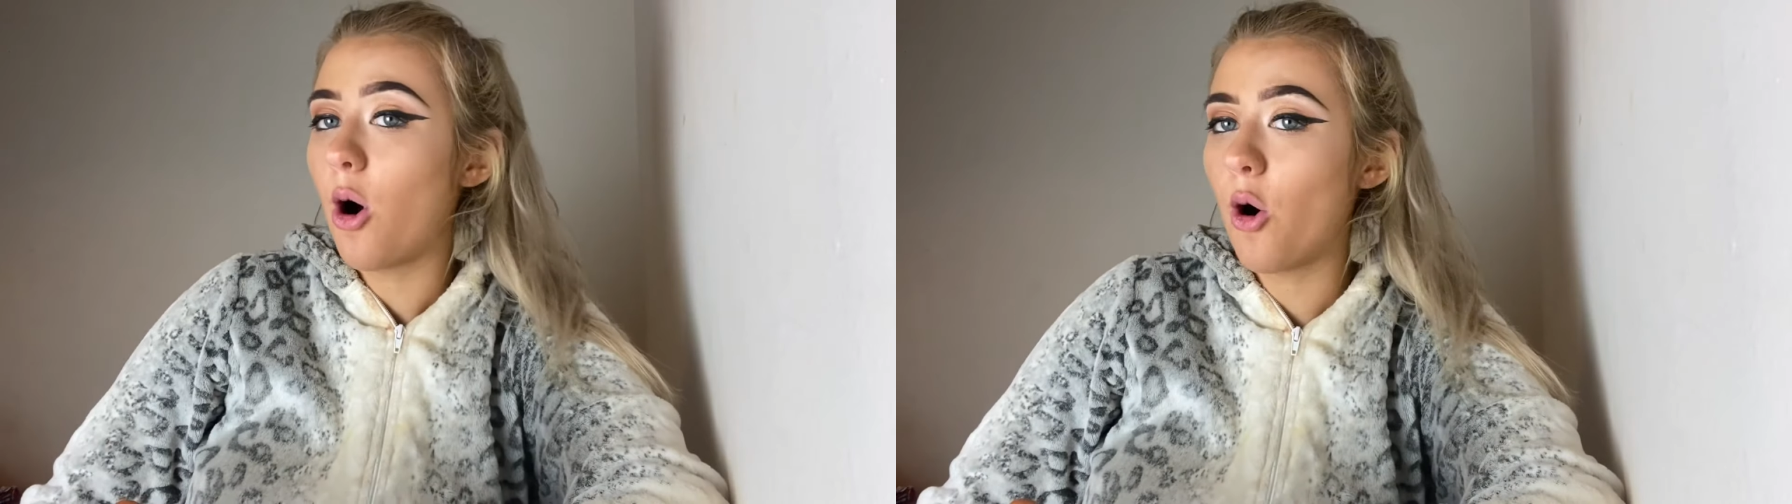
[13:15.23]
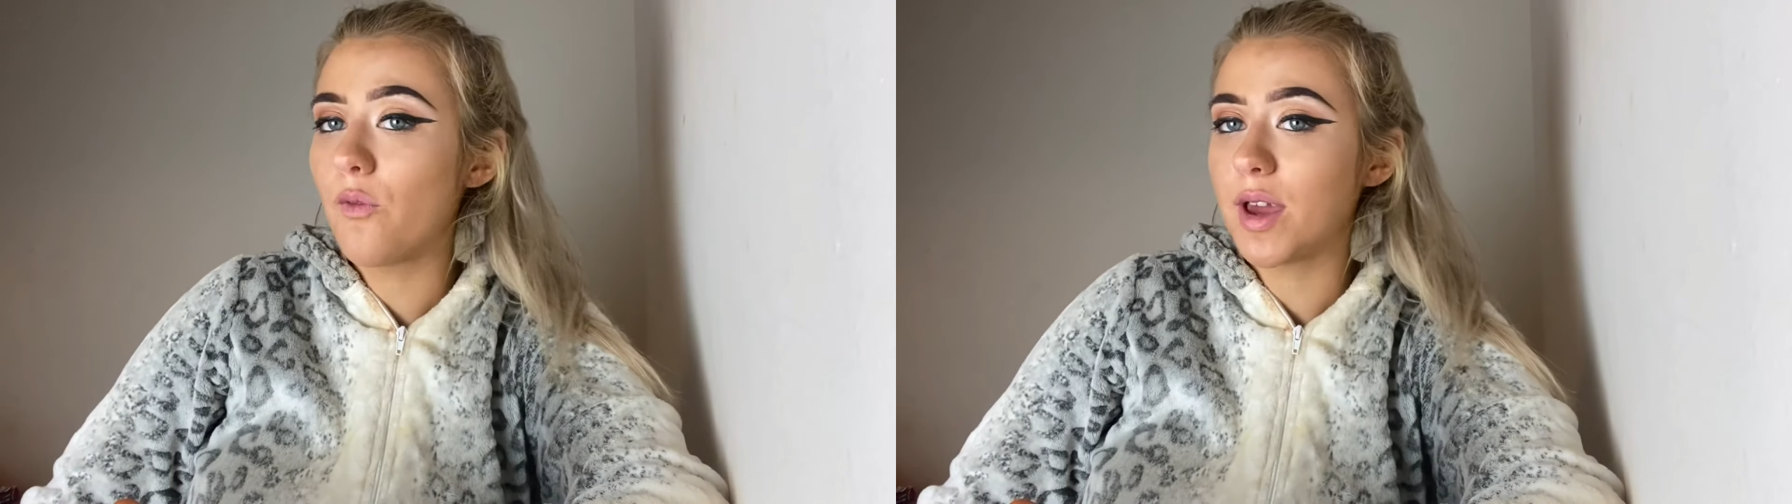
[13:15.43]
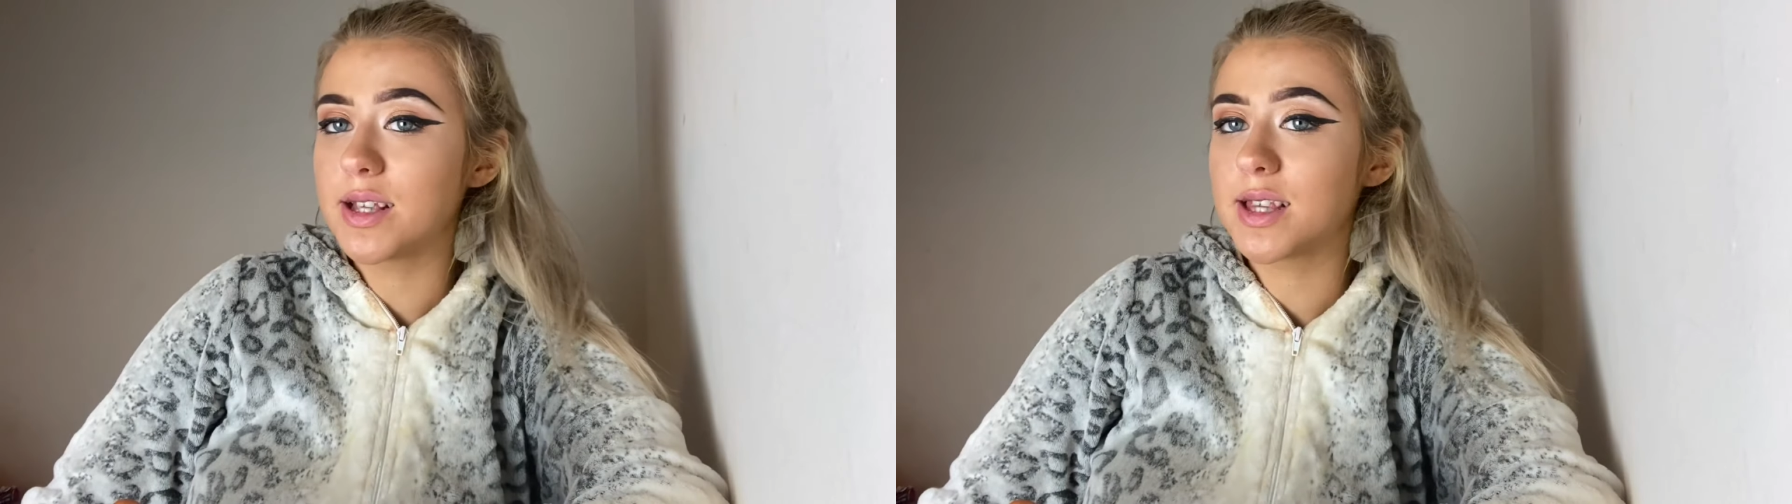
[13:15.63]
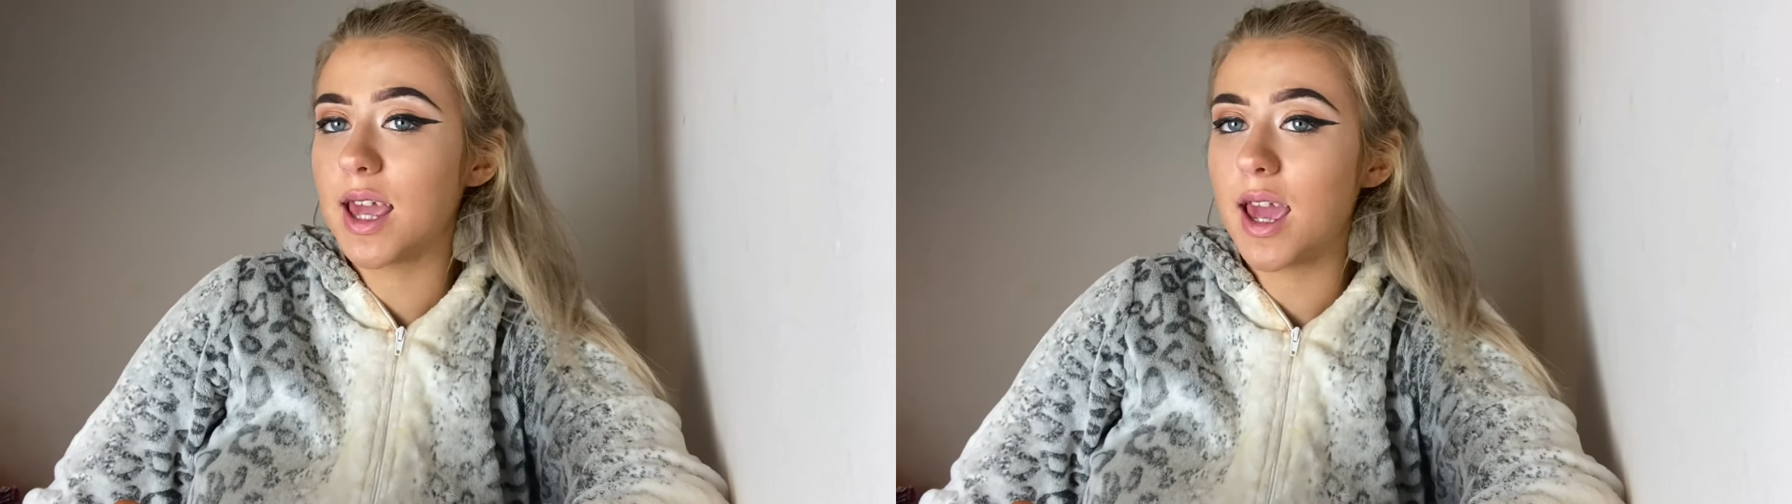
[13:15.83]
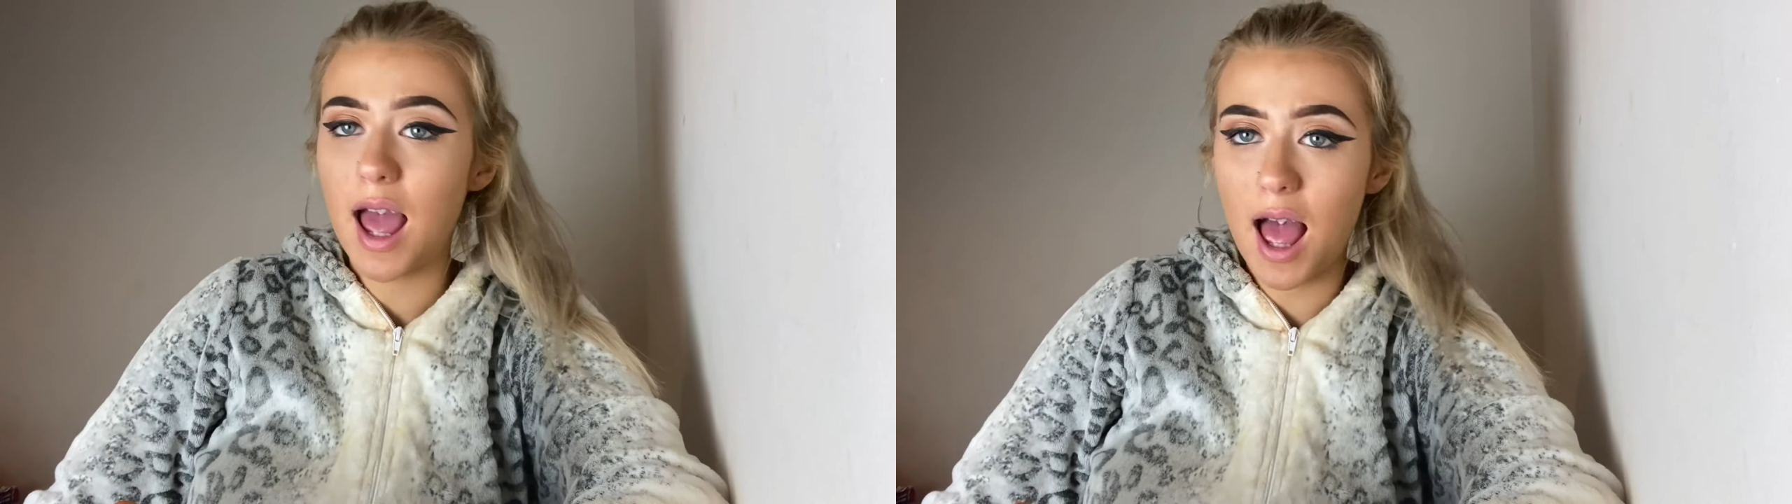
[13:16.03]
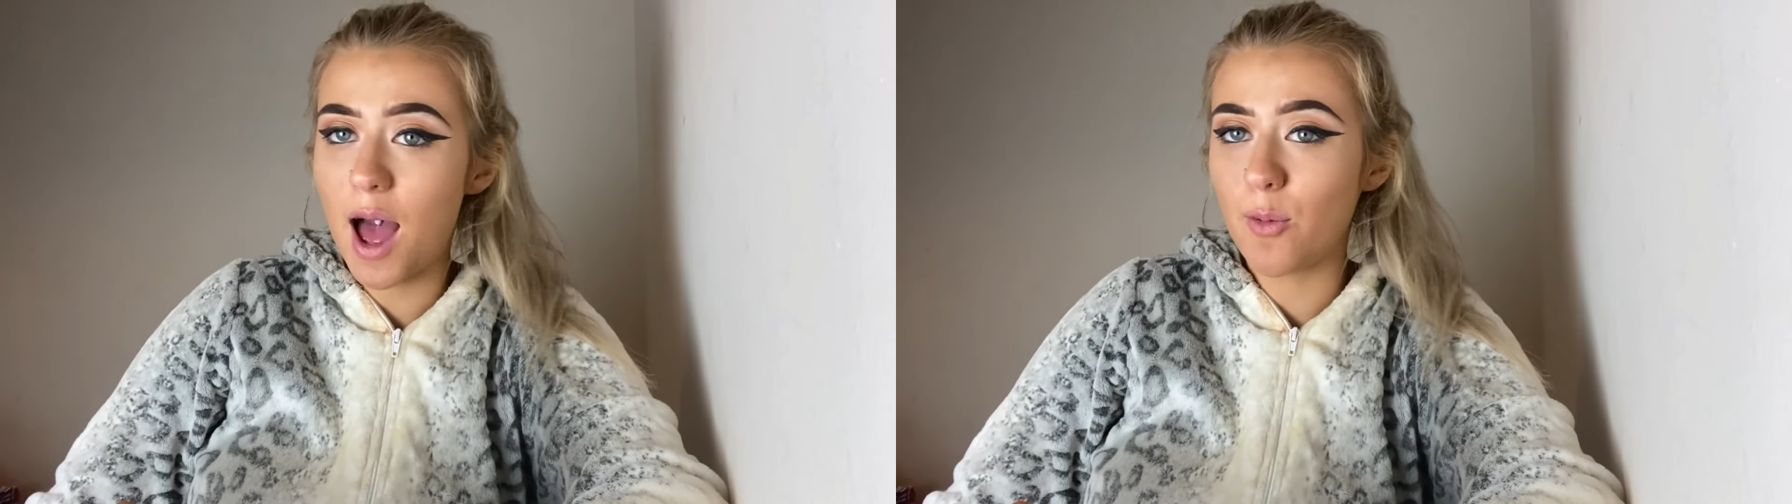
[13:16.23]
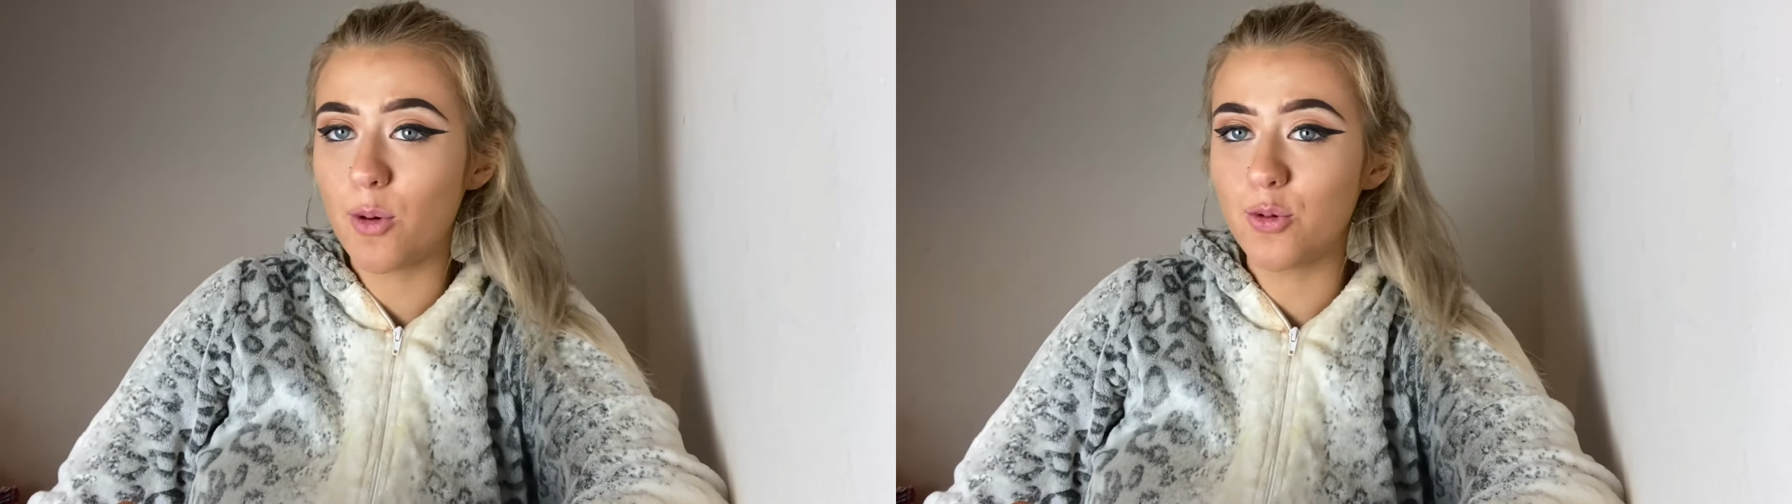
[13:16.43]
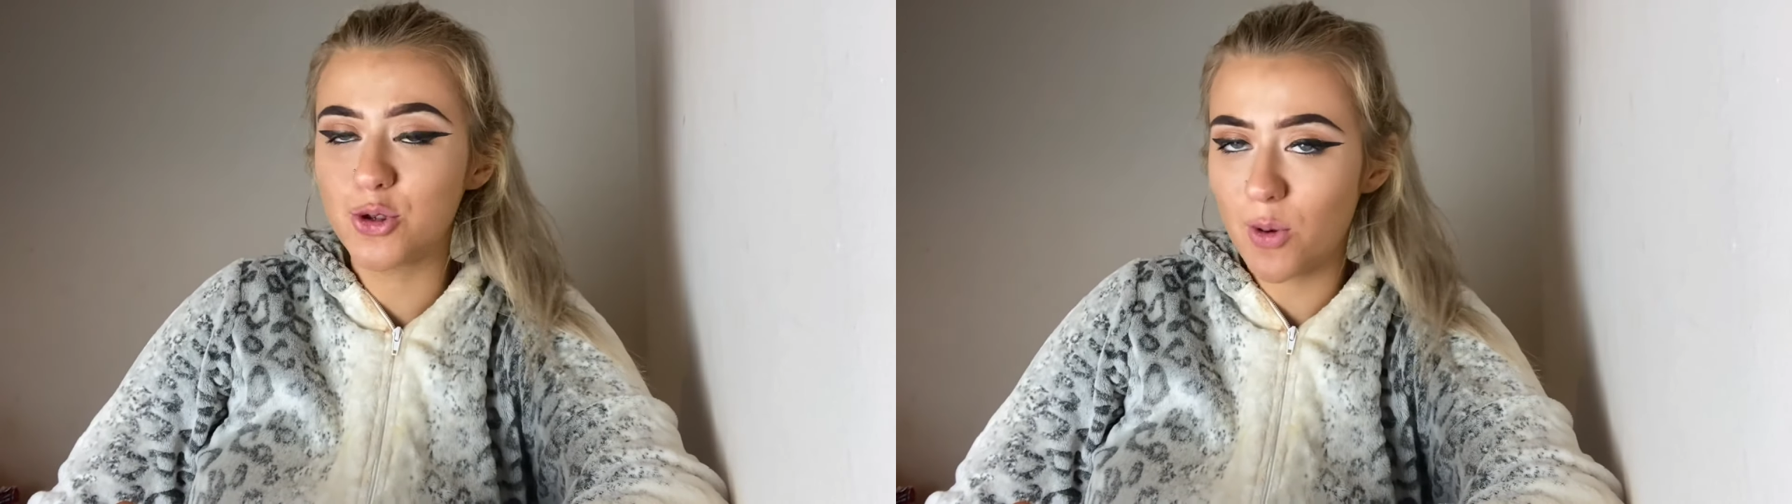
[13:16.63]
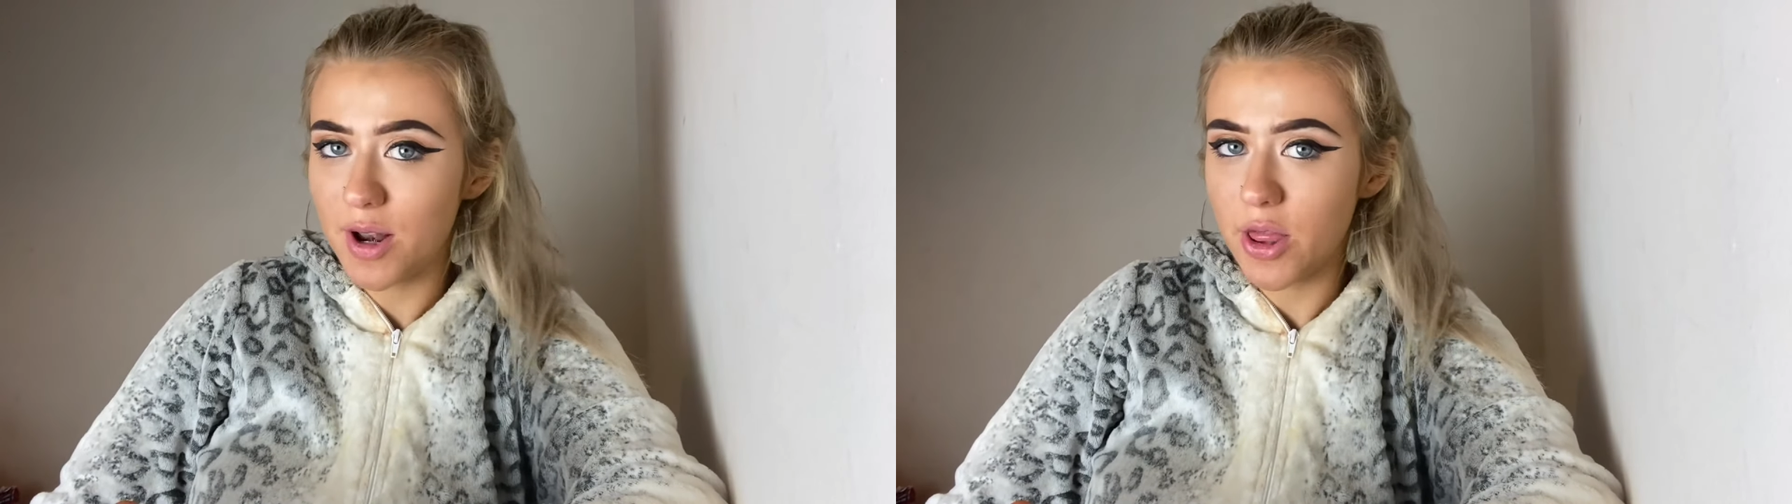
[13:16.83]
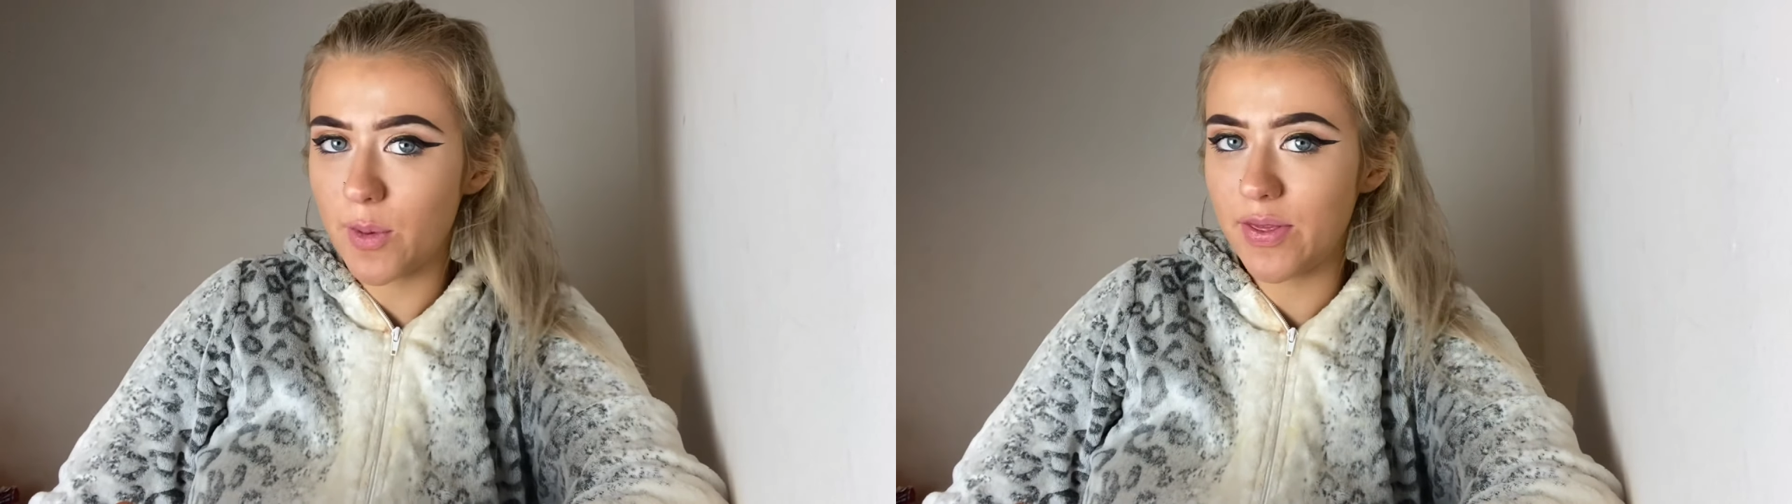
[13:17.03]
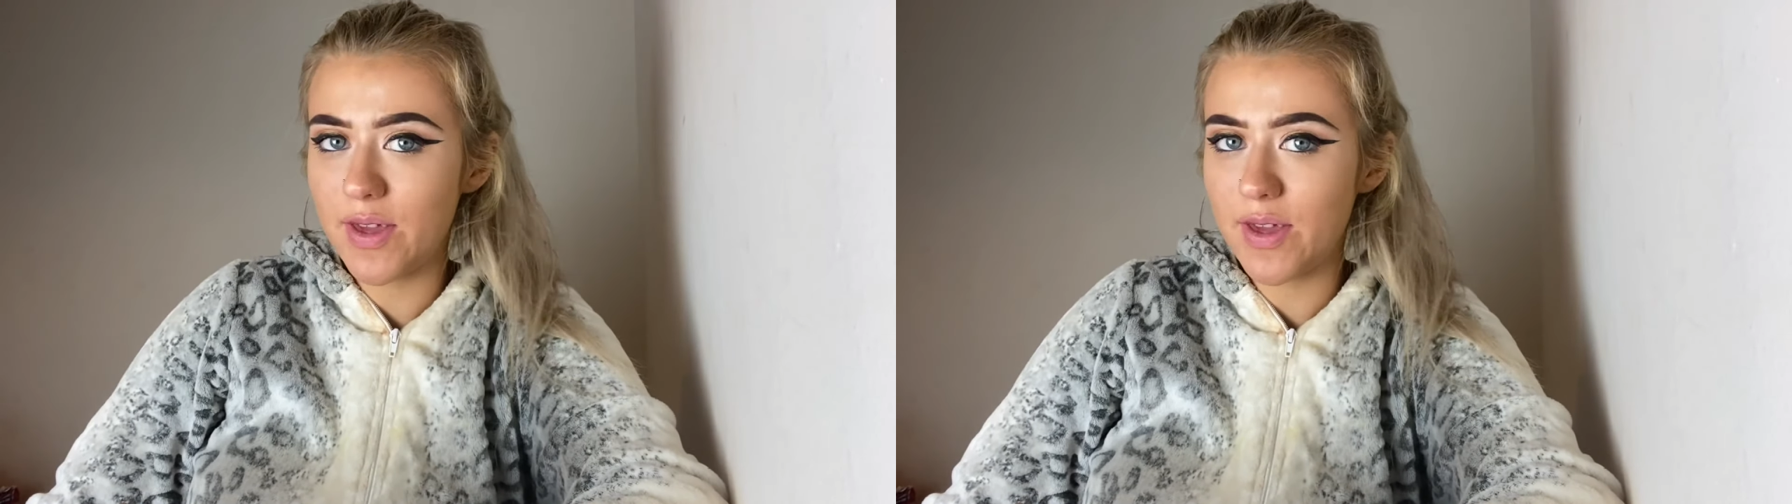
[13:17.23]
Obviously, I will do another one